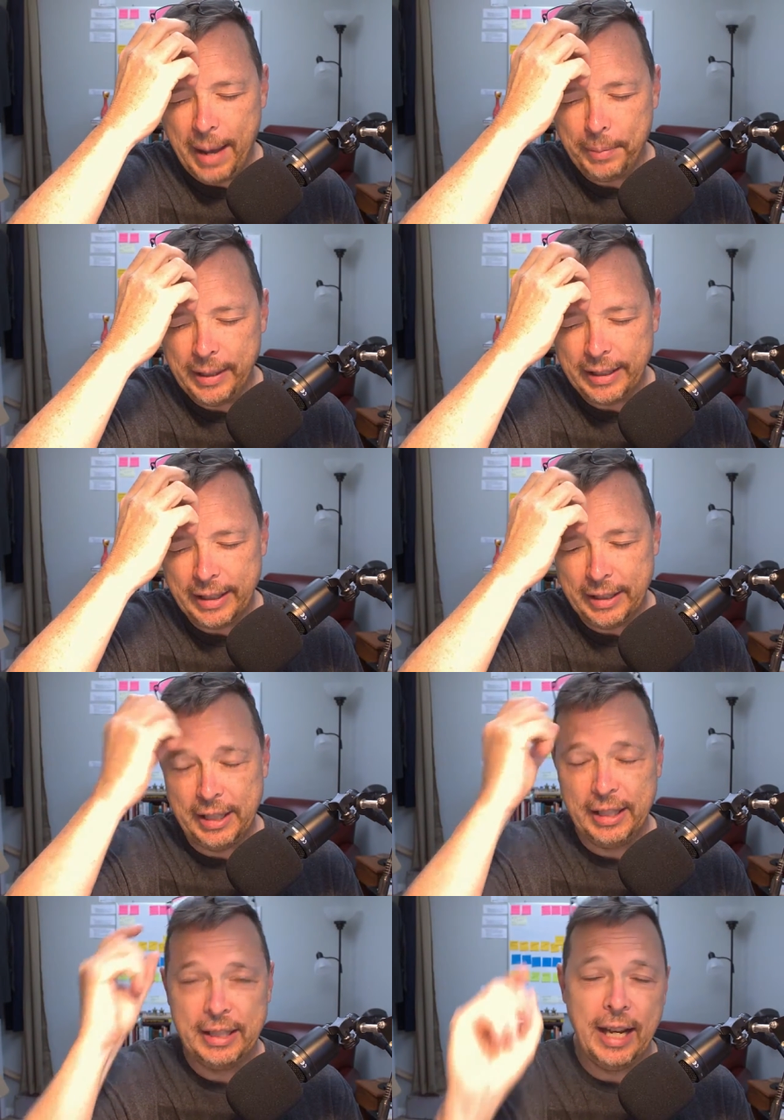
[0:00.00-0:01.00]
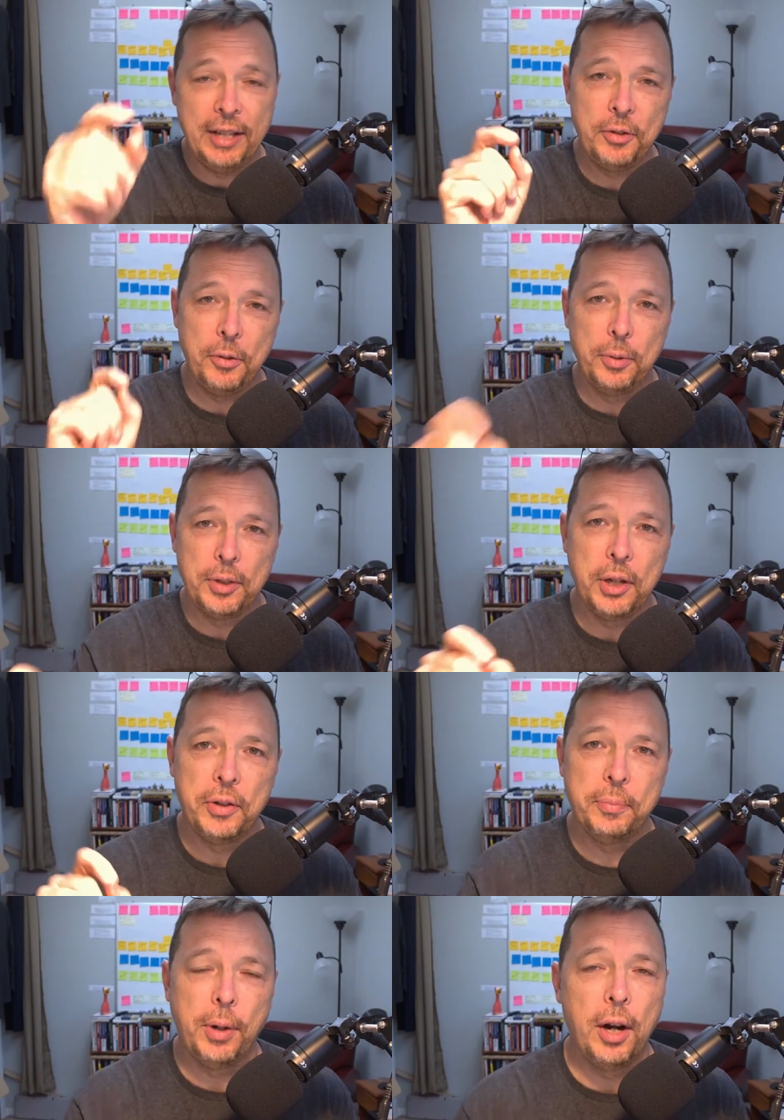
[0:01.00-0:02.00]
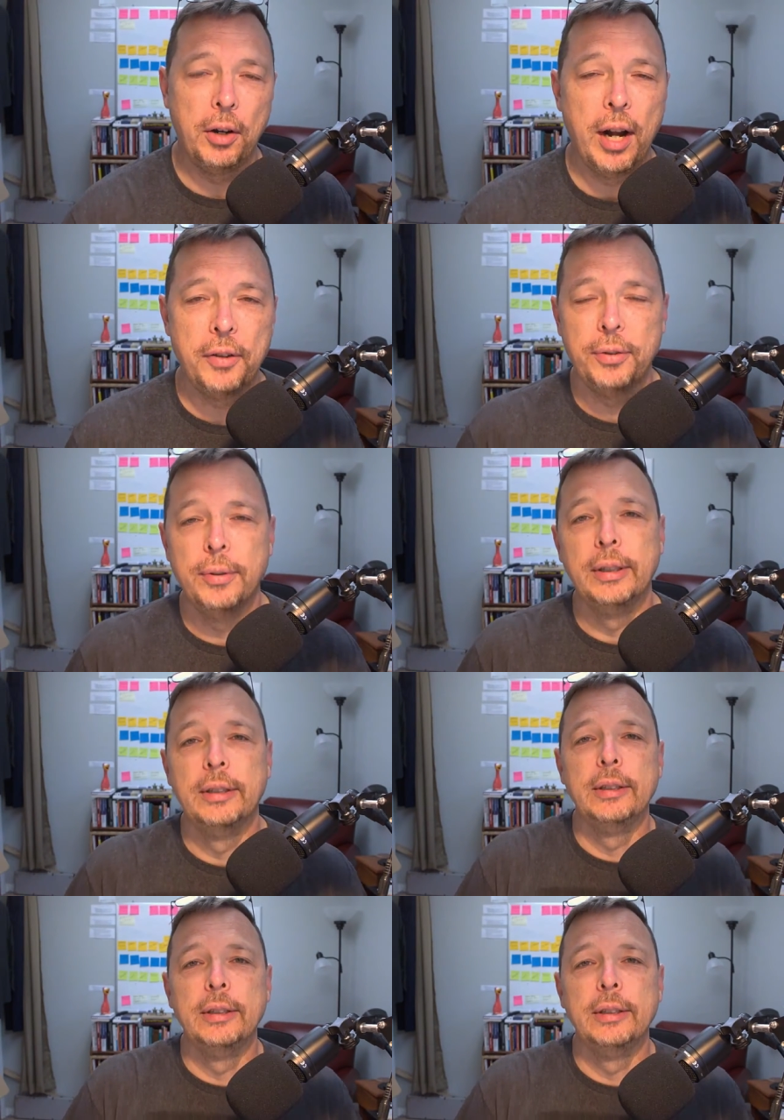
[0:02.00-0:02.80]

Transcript: happiness and success are the result of progress.